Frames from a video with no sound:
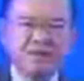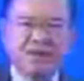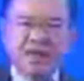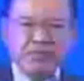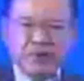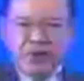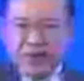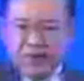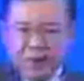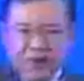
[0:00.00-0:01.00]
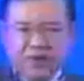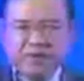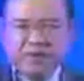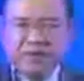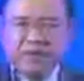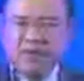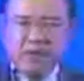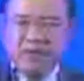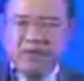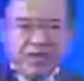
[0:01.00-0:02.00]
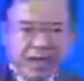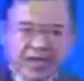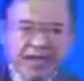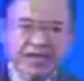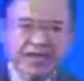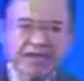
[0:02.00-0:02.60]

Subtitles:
export-led growth is not rejected